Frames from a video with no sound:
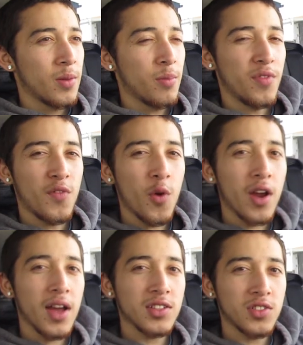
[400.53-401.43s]
Before I
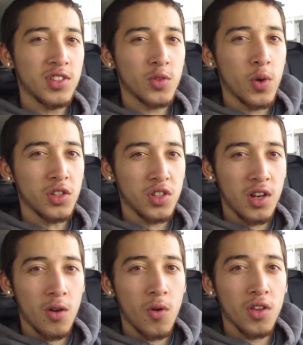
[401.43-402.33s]
answer this question,
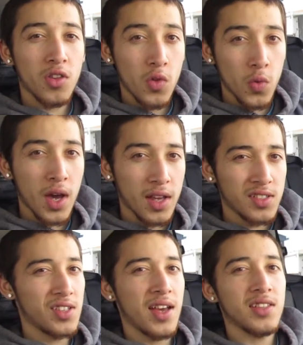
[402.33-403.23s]
I want you
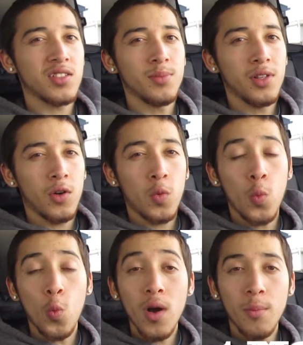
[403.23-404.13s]
guys to answer below.
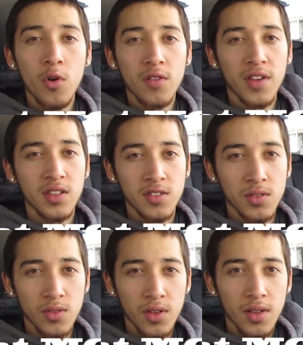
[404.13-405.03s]
What motivates you?